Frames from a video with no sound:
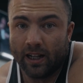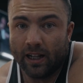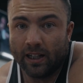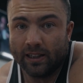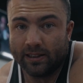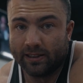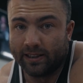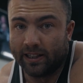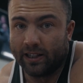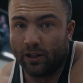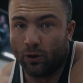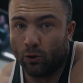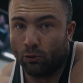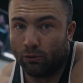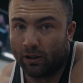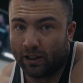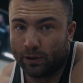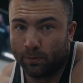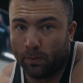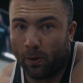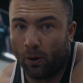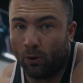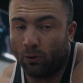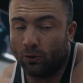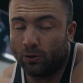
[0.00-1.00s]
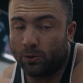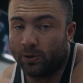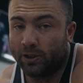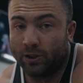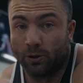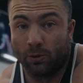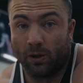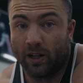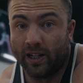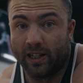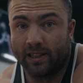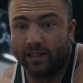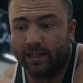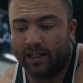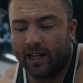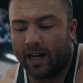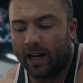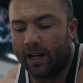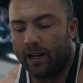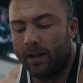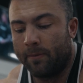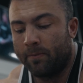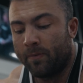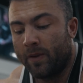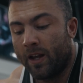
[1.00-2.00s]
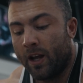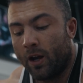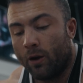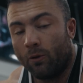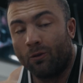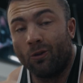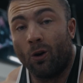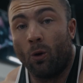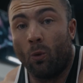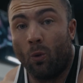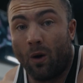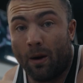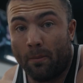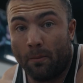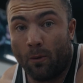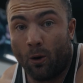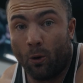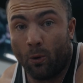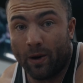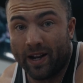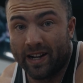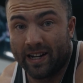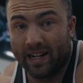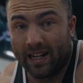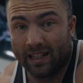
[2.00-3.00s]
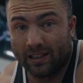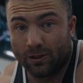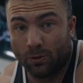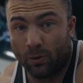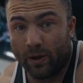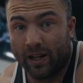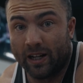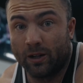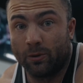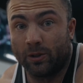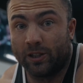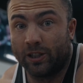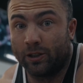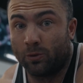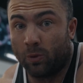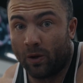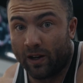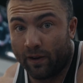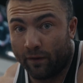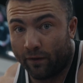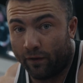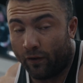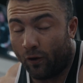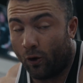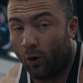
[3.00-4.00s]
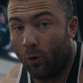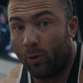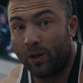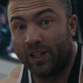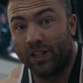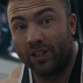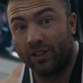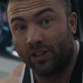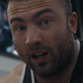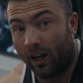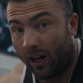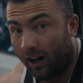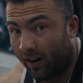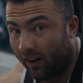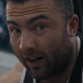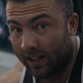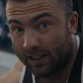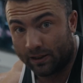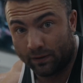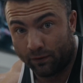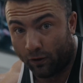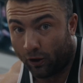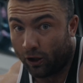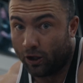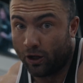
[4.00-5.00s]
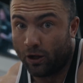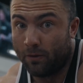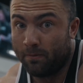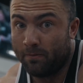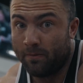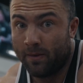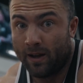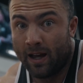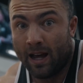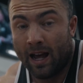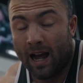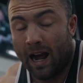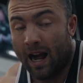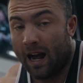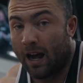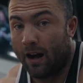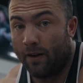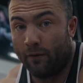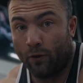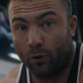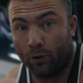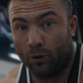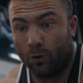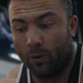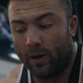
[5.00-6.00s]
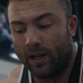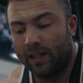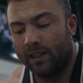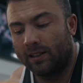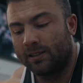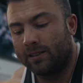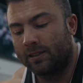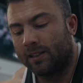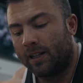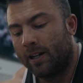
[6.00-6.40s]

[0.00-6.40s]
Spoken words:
single rest pause, which is what I did today. We've got one more week next week, which is week 4, which is the highest volume out of all the weeks.